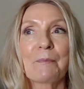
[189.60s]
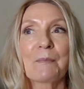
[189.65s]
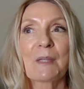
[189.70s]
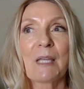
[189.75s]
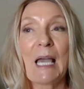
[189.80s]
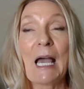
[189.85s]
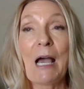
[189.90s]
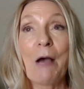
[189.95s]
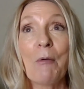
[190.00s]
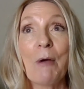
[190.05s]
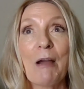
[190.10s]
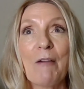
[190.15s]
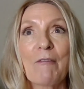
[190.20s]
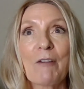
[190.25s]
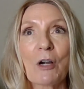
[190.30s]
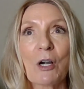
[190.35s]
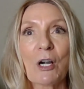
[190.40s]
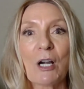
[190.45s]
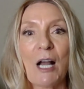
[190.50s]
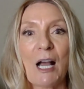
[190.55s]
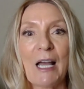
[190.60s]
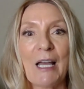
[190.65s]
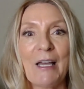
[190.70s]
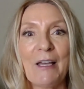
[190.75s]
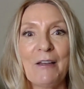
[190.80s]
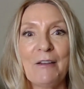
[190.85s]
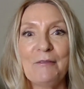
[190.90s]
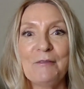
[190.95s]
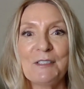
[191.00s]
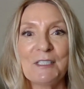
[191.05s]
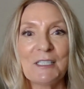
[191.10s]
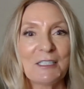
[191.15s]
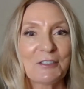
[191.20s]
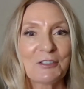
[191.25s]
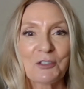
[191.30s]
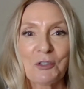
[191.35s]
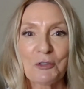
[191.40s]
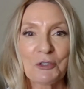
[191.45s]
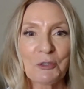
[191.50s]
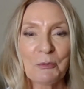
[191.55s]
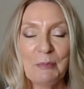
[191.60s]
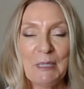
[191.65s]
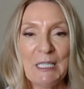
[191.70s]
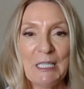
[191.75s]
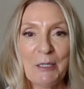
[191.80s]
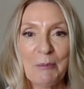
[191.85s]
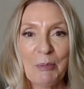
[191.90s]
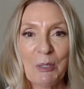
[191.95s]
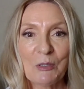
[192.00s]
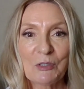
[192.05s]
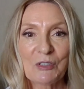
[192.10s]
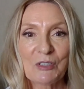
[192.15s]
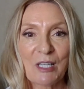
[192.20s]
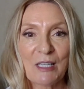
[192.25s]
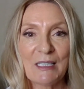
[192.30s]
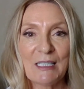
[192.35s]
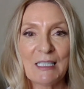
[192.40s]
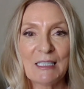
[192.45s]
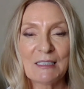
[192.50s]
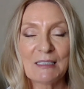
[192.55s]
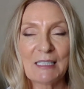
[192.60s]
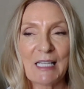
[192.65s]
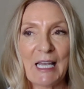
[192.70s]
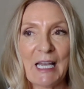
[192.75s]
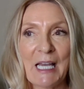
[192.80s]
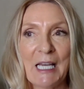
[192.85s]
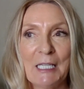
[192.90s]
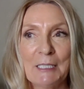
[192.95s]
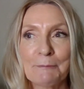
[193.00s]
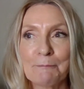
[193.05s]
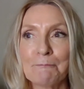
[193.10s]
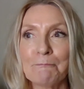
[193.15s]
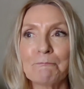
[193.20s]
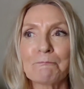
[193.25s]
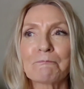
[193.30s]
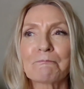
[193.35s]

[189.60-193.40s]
However, I did a social media post on this, and